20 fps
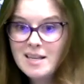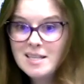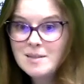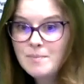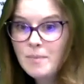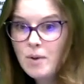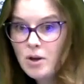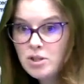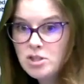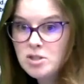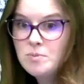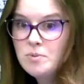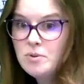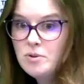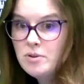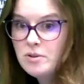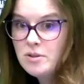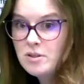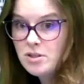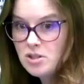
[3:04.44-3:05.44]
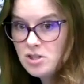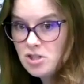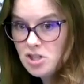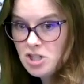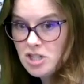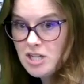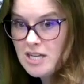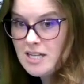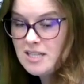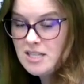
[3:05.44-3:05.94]
multiple
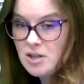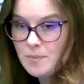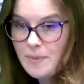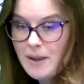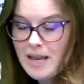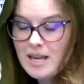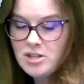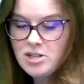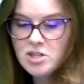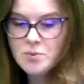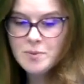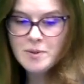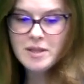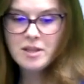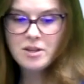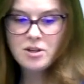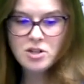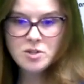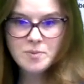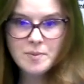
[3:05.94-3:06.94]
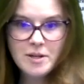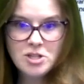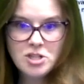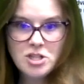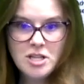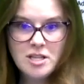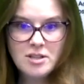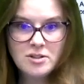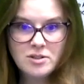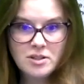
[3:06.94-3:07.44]
sheets or pages within your
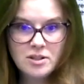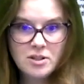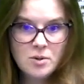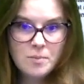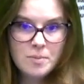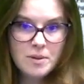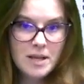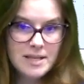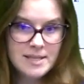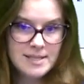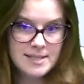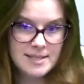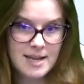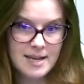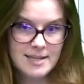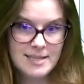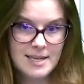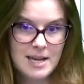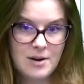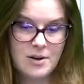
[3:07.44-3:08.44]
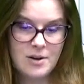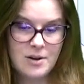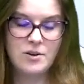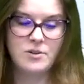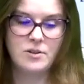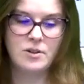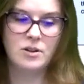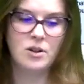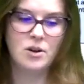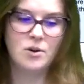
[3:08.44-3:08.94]
spreadsheet, there's a little plus sign down here in
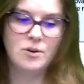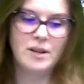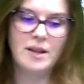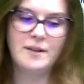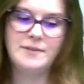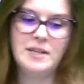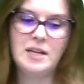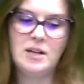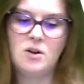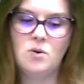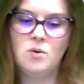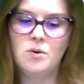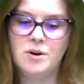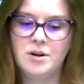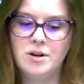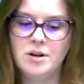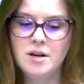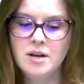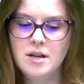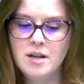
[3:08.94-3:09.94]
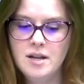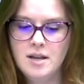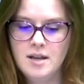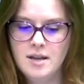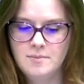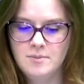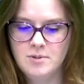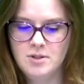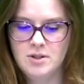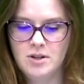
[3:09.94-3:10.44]
the lower left-hand corner.
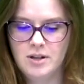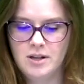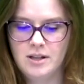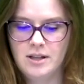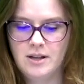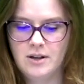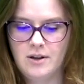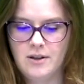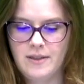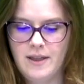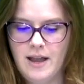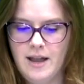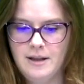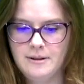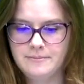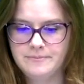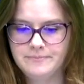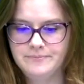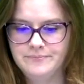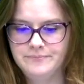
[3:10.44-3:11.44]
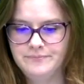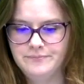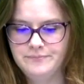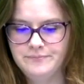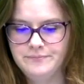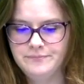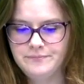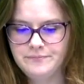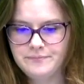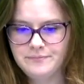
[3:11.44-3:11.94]
Just going to click on that,
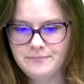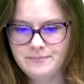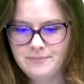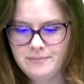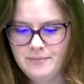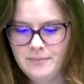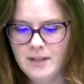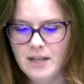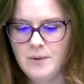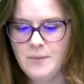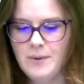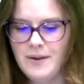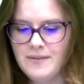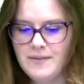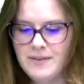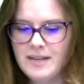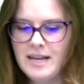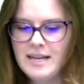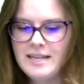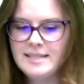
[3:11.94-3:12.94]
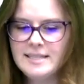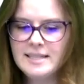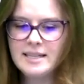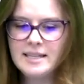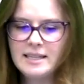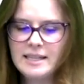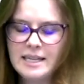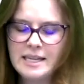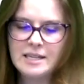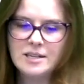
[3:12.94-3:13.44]
and we have a nice,
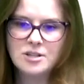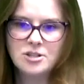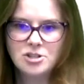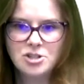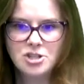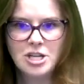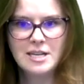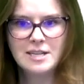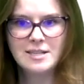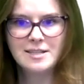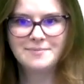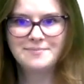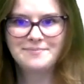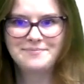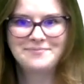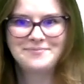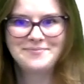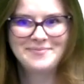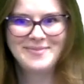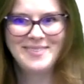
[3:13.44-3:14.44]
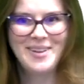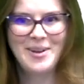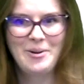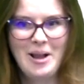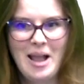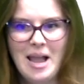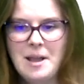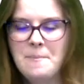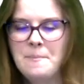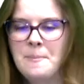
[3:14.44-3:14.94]
clean sheet.
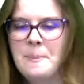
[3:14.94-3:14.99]
Okay?